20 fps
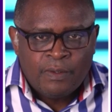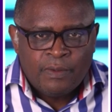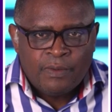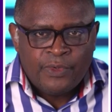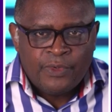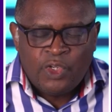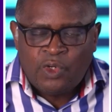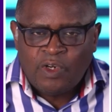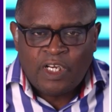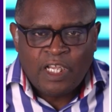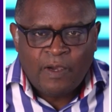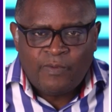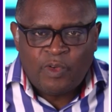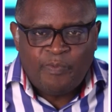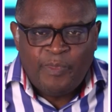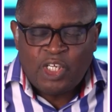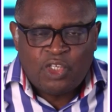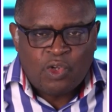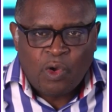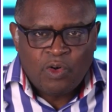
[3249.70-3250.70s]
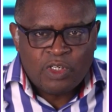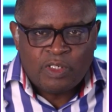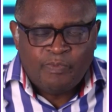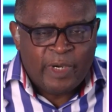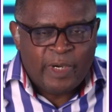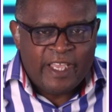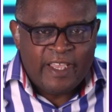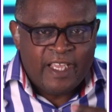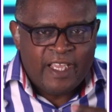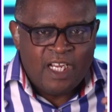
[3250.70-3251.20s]
You don't have to be told
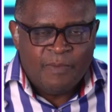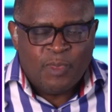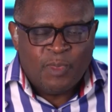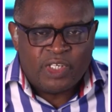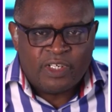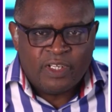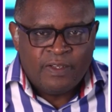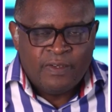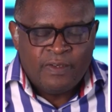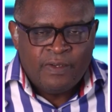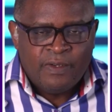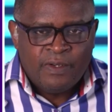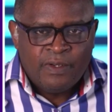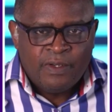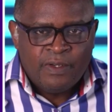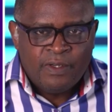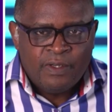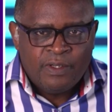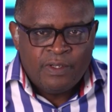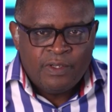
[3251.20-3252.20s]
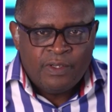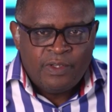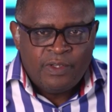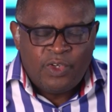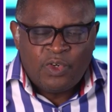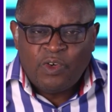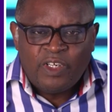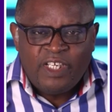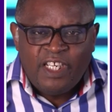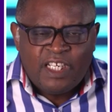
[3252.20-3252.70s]
by anybody. You
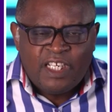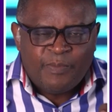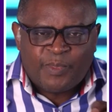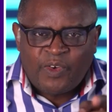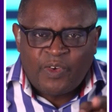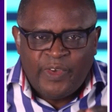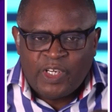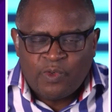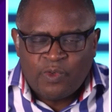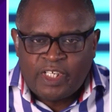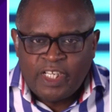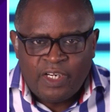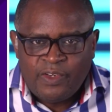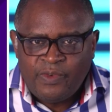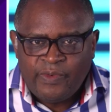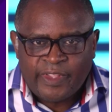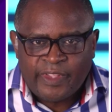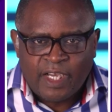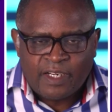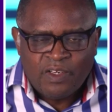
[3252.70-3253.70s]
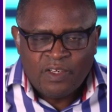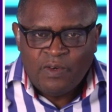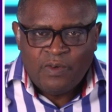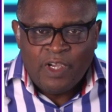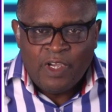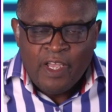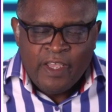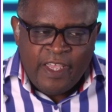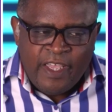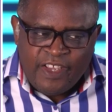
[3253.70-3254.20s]
don't need a prophet to tell you that. No,
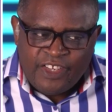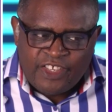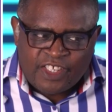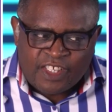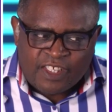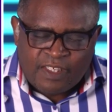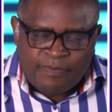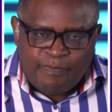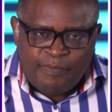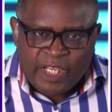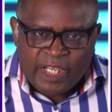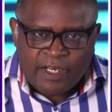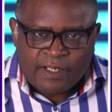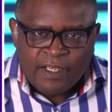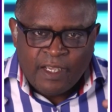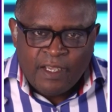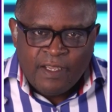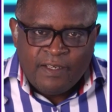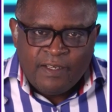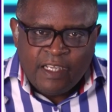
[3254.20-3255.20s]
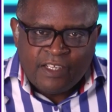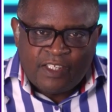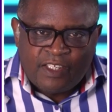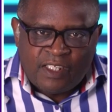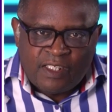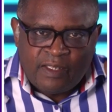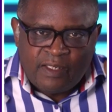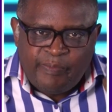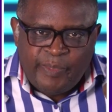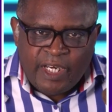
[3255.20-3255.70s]
his spirit, the
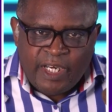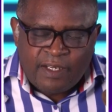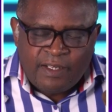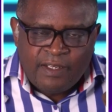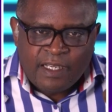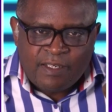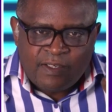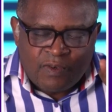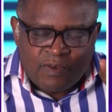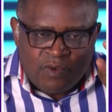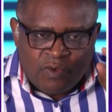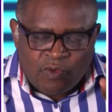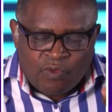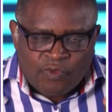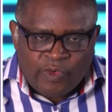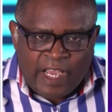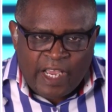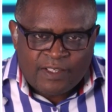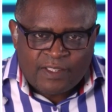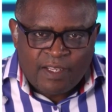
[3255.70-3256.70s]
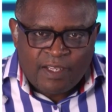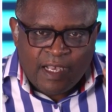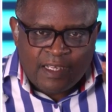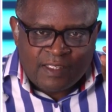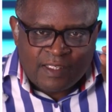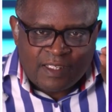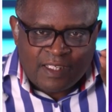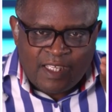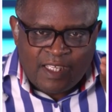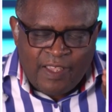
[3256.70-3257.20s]
spirit that Christ
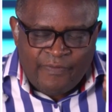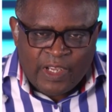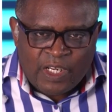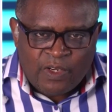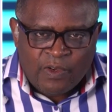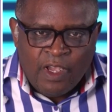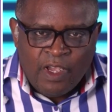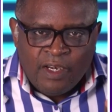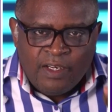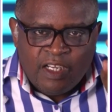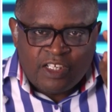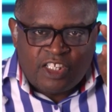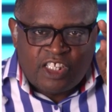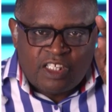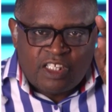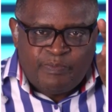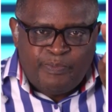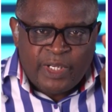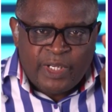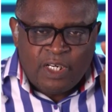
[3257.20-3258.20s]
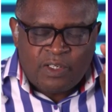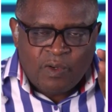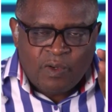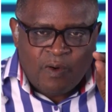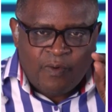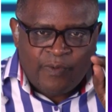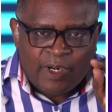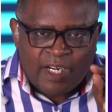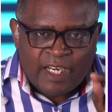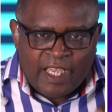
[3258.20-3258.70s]
has given you, the spirit
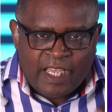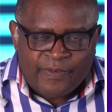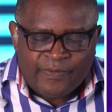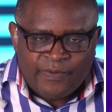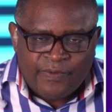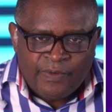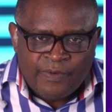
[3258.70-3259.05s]
of life